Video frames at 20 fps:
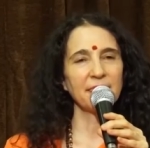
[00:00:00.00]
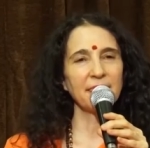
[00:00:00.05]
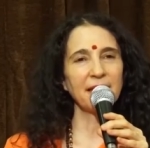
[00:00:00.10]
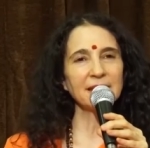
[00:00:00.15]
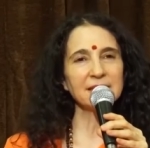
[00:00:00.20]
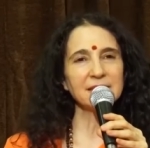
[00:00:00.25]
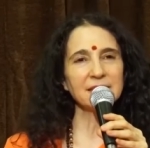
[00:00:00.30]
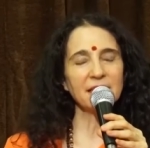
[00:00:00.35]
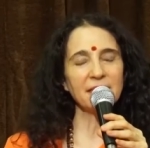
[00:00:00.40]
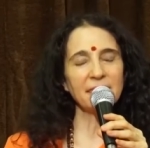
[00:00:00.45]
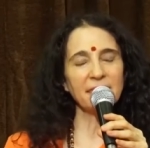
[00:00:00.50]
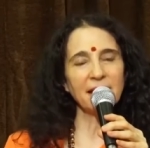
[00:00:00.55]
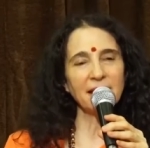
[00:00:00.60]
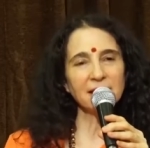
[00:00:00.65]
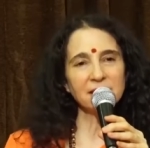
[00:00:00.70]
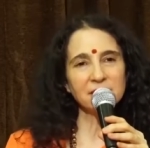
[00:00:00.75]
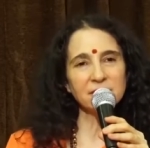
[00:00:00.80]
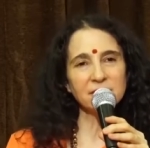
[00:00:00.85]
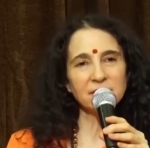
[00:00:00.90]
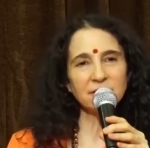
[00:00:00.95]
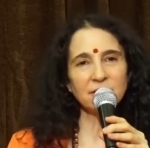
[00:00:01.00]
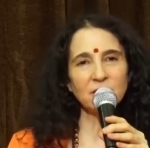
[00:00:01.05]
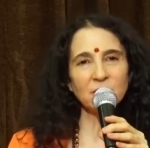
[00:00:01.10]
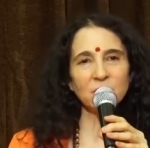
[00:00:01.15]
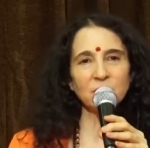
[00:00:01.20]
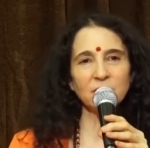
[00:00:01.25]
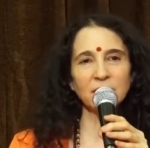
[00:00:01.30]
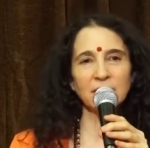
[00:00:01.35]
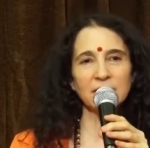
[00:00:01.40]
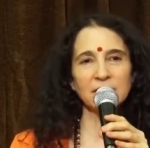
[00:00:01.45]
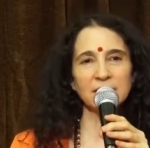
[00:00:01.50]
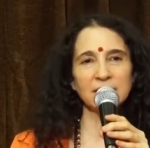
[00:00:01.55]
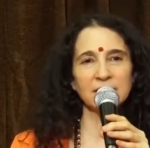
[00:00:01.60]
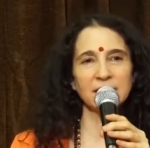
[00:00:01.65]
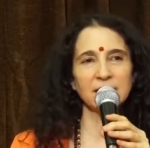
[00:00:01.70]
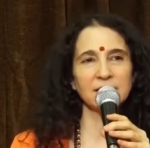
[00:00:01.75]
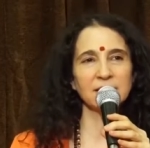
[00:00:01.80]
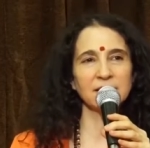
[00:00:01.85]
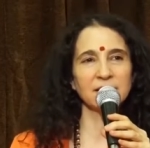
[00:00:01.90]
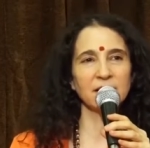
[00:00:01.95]
That's, that's the lowercase
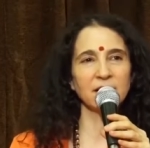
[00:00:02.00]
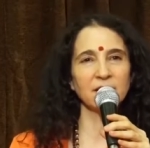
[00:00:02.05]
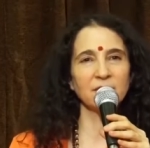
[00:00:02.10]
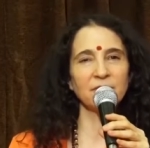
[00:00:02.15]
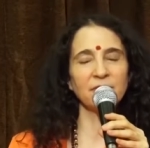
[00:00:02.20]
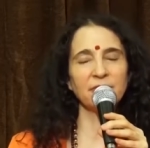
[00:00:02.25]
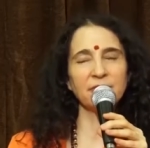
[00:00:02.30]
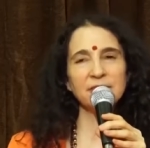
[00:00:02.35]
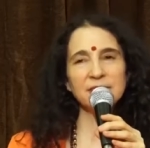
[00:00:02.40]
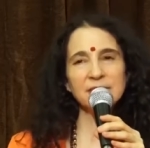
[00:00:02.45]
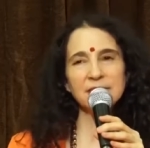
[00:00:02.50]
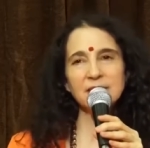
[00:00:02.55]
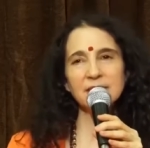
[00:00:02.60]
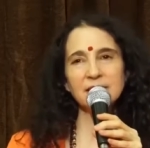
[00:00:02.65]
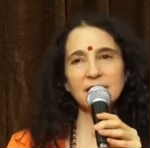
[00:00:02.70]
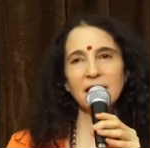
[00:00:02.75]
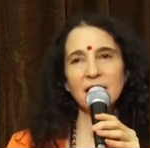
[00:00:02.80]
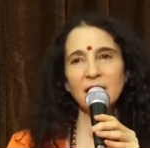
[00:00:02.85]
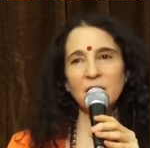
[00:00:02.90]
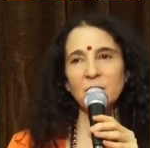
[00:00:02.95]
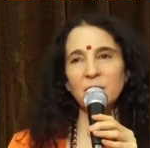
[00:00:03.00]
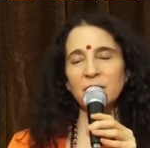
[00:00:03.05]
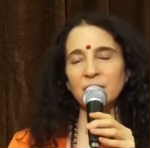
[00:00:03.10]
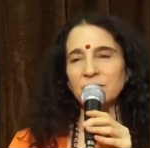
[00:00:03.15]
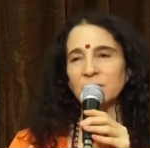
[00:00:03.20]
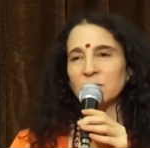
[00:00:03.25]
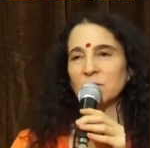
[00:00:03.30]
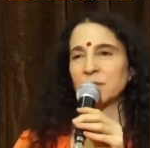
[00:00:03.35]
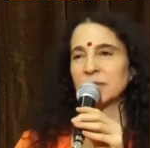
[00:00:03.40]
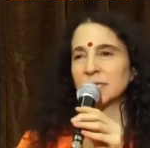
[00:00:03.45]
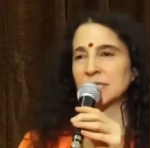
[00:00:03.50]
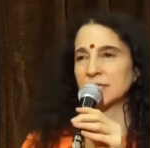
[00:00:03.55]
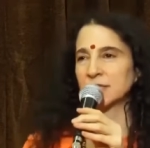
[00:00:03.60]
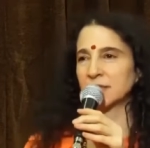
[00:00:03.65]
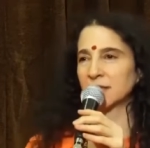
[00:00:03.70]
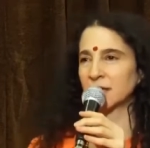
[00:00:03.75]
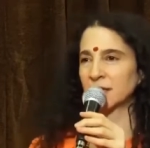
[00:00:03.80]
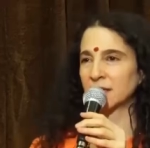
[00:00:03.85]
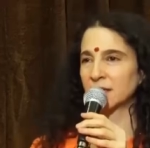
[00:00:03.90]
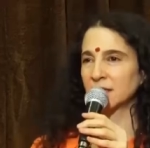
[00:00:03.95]
s self. This is how I've always
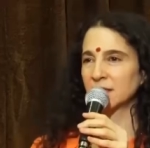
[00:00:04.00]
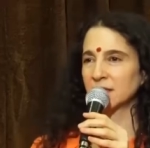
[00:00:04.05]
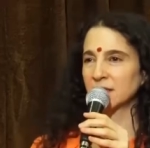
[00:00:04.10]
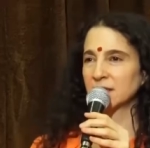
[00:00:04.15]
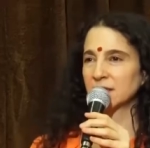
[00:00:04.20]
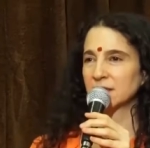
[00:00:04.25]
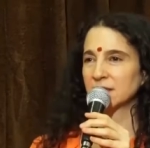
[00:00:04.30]
done it.